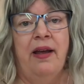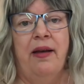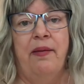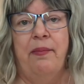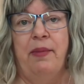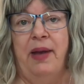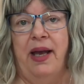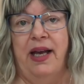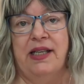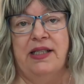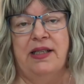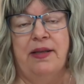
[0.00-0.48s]

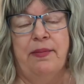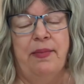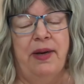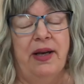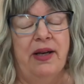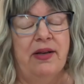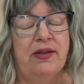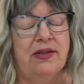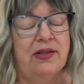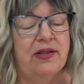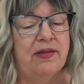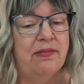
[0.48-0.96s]
mass
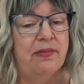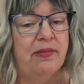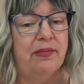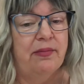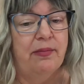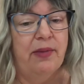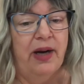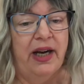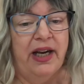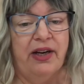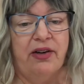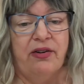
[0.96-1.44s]
amounts of
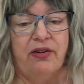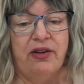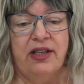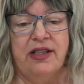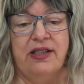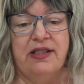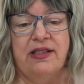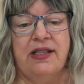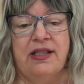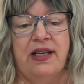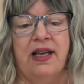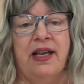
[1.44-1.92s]

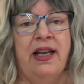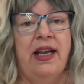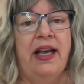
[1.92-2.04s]
migrants,